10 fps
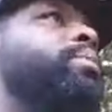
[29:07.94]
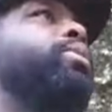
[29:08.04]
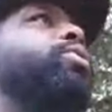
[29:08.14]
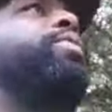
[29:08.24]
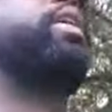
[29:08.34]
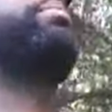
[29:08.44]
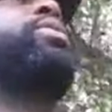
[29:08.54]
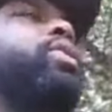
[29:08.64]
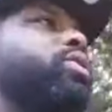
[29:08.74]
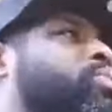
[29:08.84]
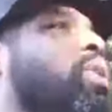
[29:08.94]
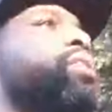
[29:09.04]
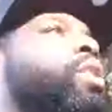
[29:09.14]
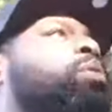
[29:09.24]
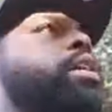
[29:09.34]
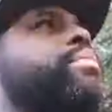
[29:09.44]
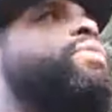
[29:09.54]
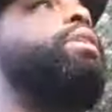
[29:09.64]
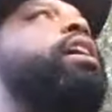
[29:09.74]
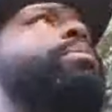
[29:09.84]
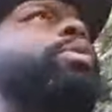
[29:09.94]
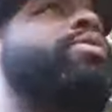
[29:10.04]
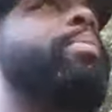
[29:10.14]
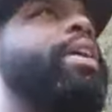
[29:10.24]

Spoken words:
then moved up, so it wouldn't surprise me if he does move up.